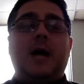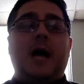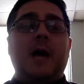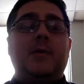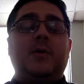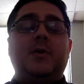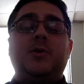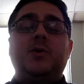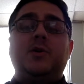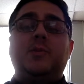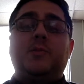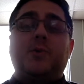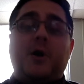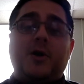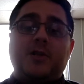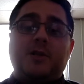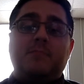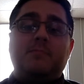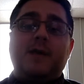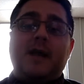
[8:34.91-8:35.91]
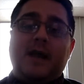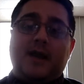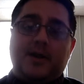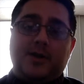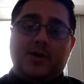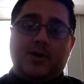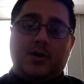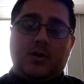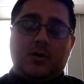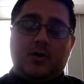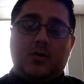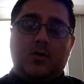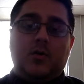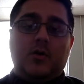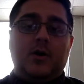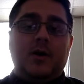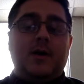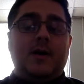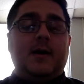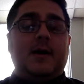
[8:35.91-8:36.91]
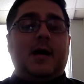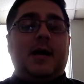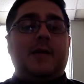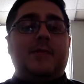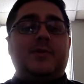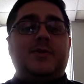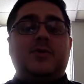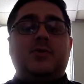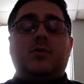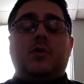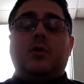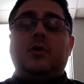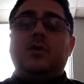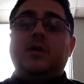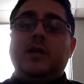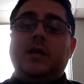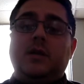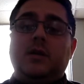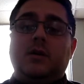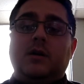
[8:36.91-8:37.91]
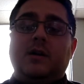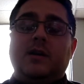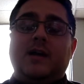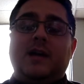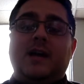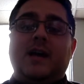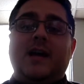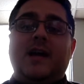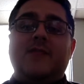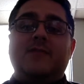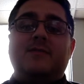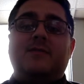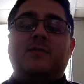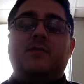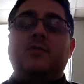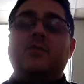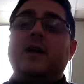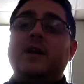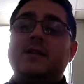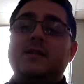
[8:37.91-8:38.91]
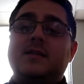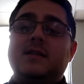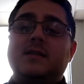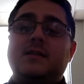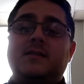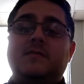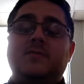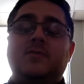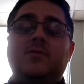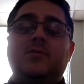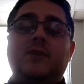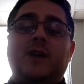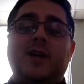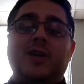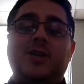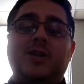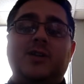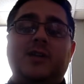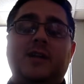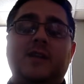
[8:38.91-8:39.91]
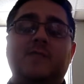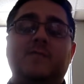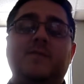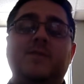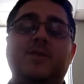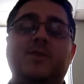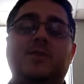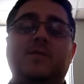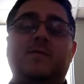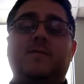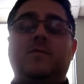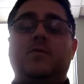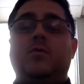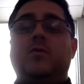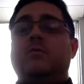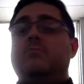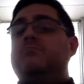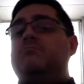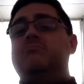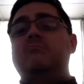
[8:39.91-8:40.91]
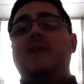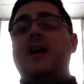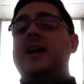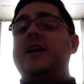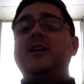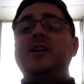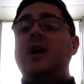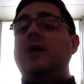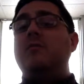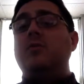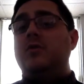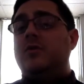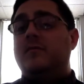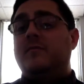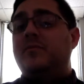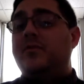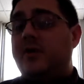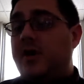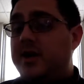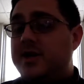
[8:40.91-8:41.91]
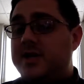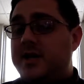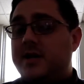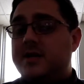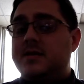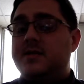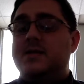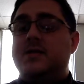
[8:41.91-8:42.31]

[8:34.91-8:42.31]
I'm a good project manager, or I'm a strong leader, and that I have a great sense of direction and vision for any number of projects.